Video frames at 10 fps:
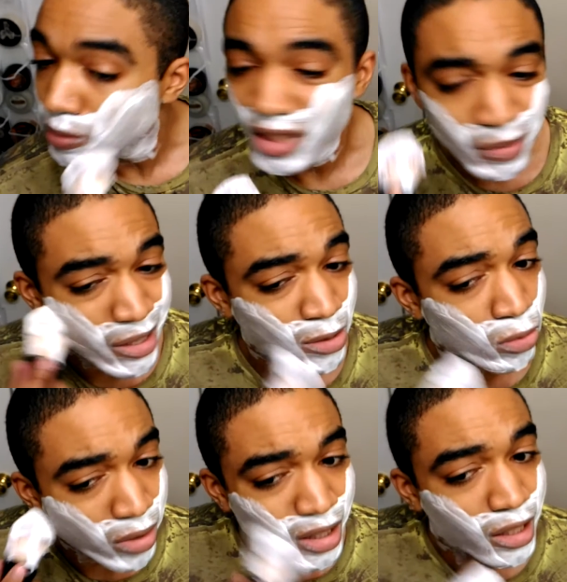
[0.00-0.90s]
this makes a
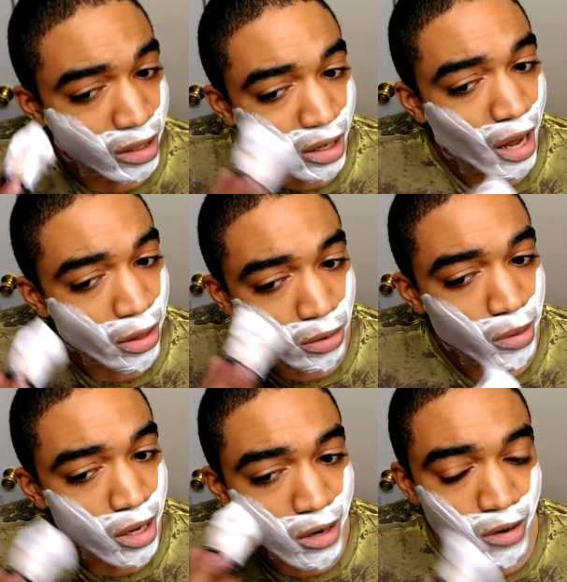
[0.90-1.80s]
really good lather,
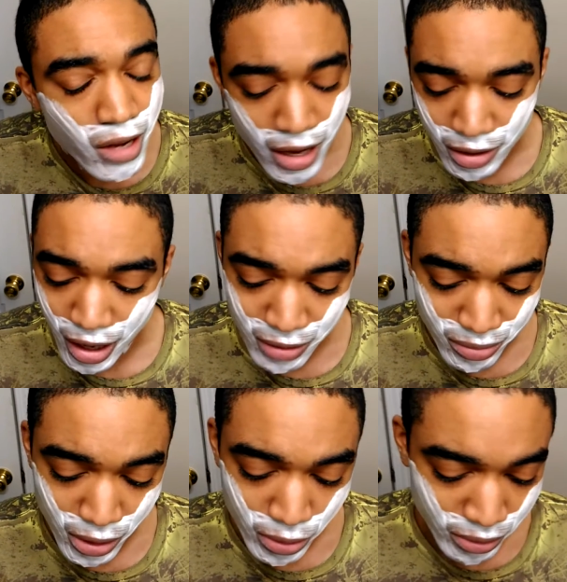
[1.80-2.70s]
man. And I'd
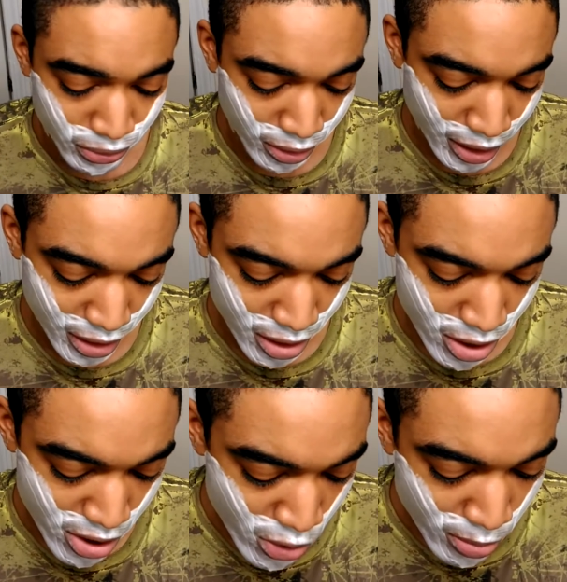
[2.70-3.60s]
load it for like
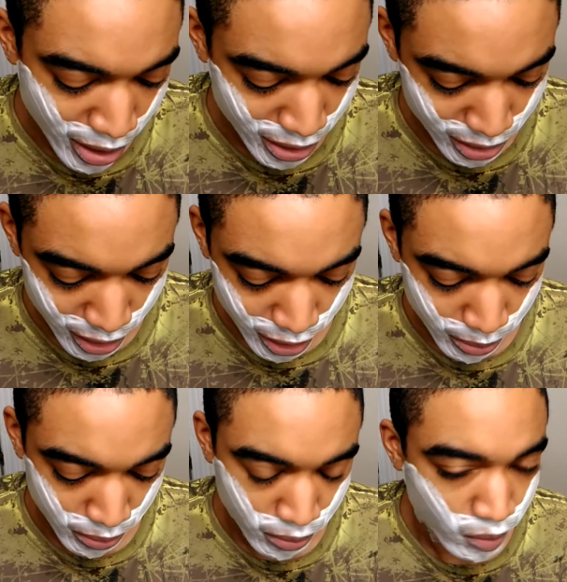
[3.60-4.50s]
no amount of time.